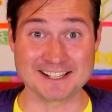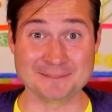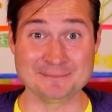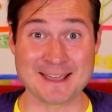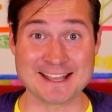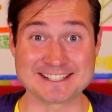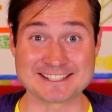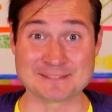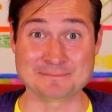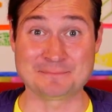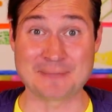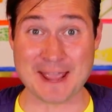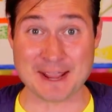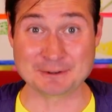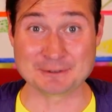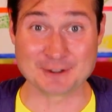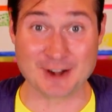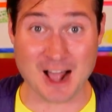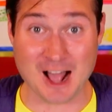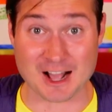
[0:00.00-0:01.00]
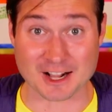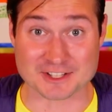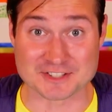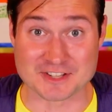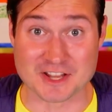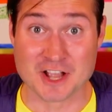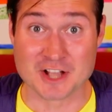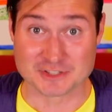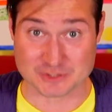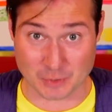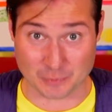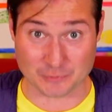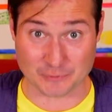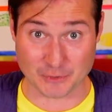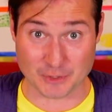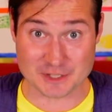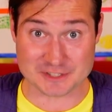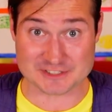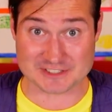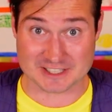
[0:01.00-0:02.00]
to make some pet rocks. So
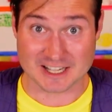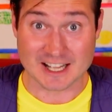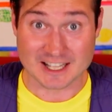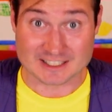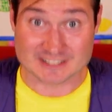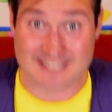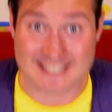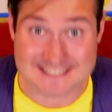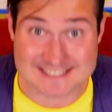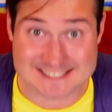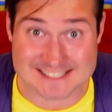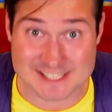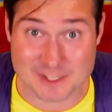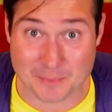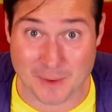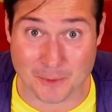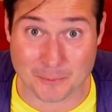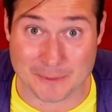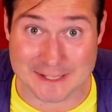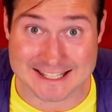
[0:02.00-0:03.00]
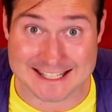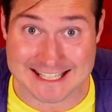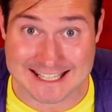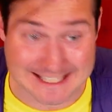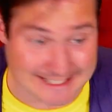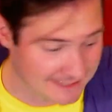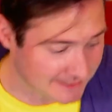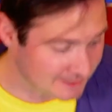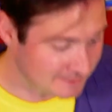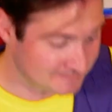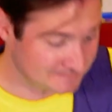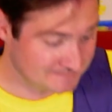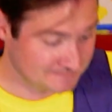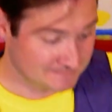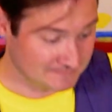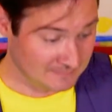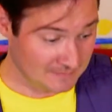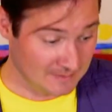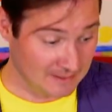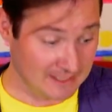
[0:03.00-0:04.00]
first, let's see what we need.
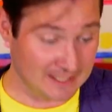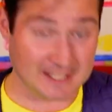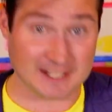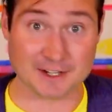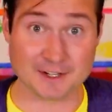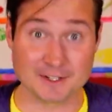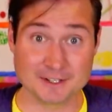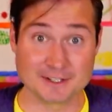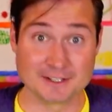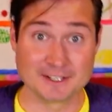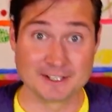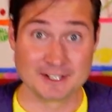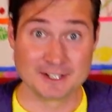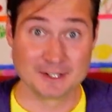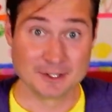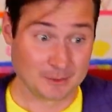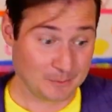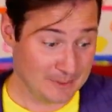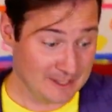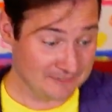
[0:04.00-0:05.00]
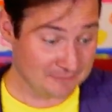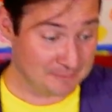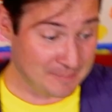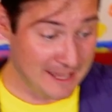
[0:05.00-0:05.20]
Here, we have